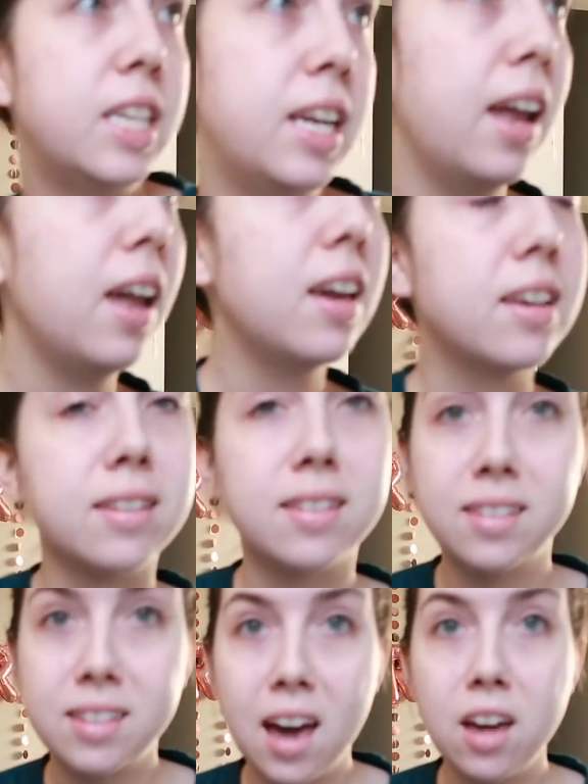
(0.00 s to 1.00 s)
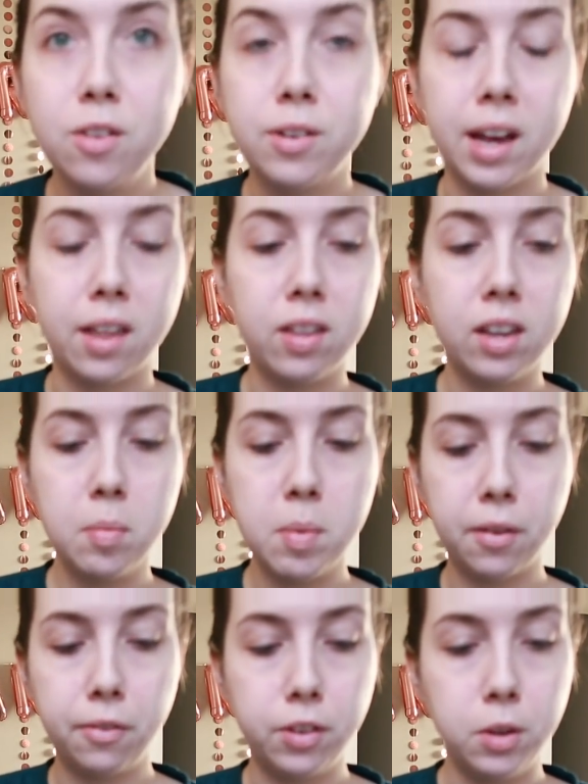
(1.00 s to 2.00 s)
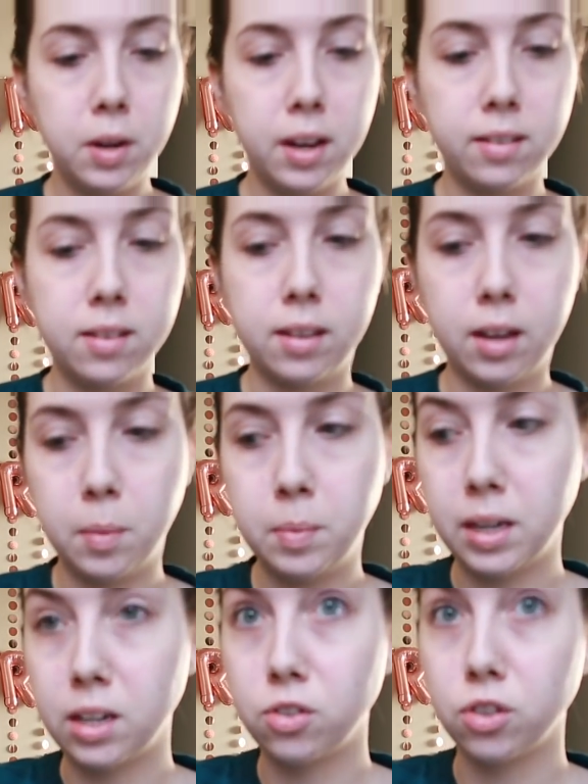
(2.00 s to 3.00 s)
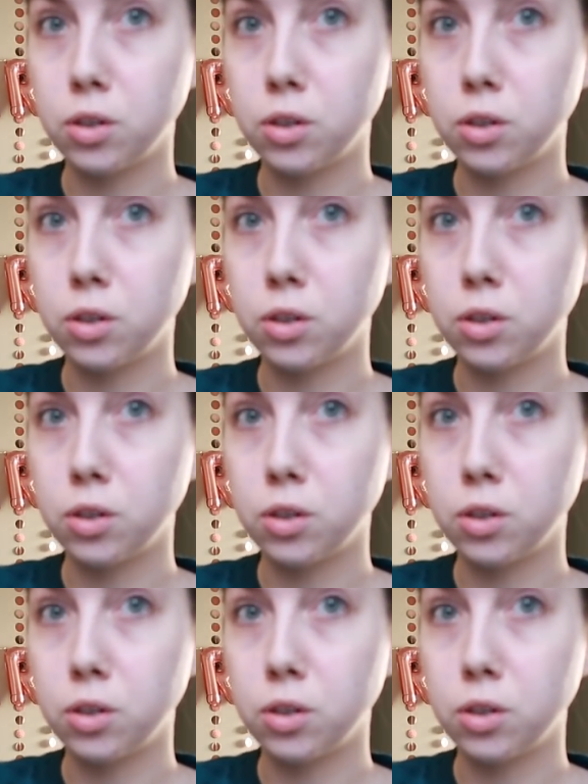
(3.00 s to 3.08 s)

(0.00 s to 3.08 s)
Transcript: Today is Saturday. I think it's been a few days since I updated